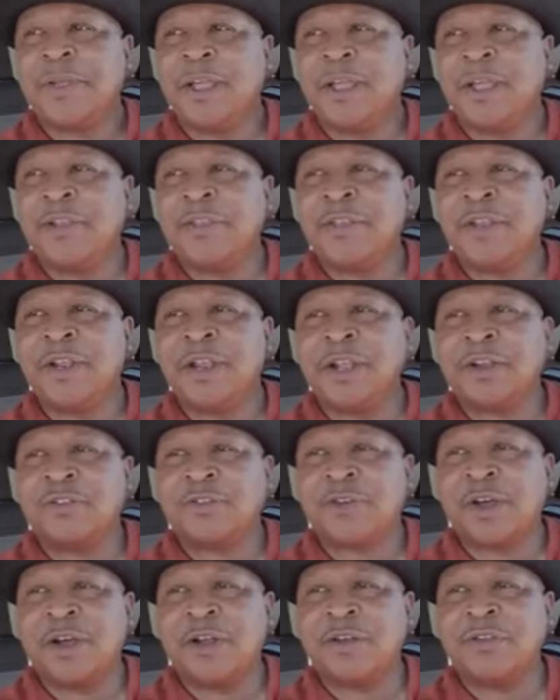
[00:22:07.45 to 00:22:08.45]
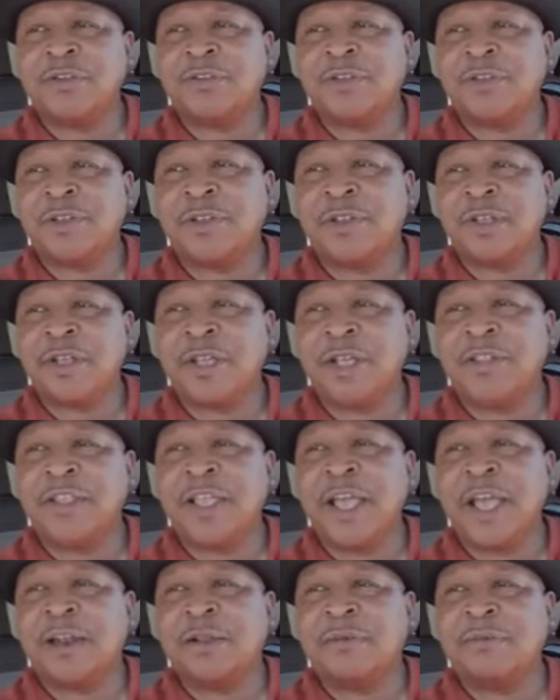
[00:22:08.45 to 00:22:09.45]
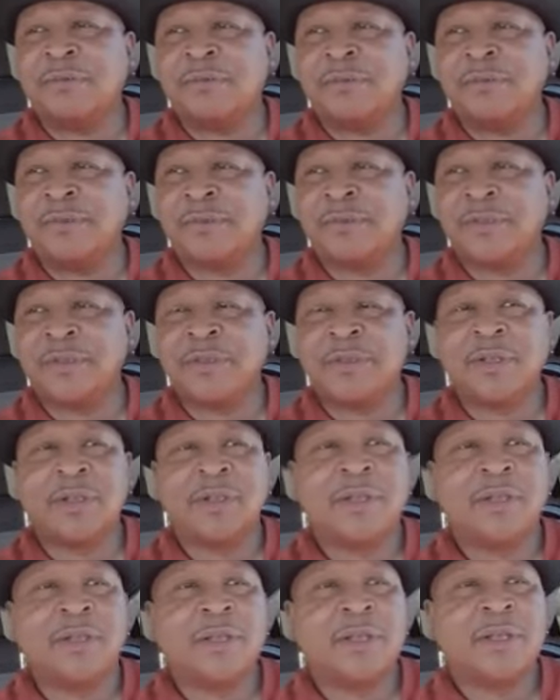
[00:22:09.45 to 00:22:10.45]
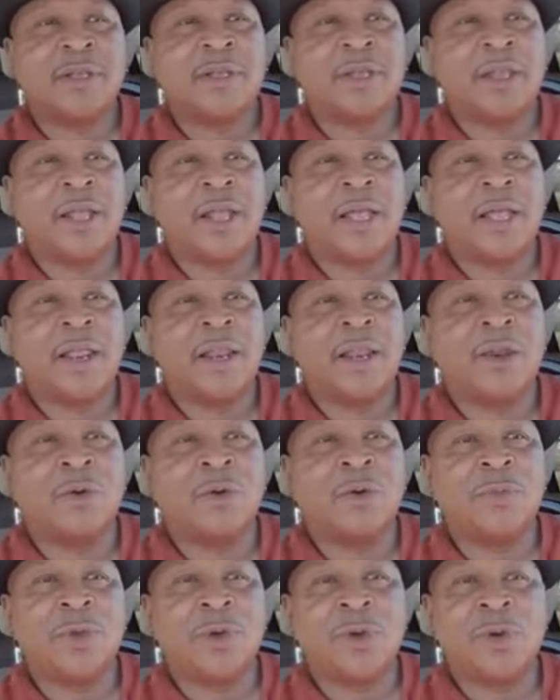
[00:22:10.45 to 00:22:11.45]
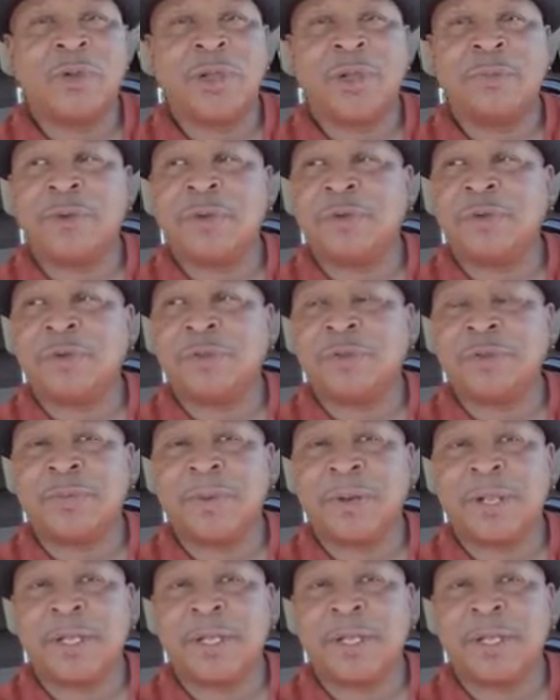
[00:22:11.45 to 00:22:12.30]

In the electrons, in the atoms, and lo and behold, that miracle took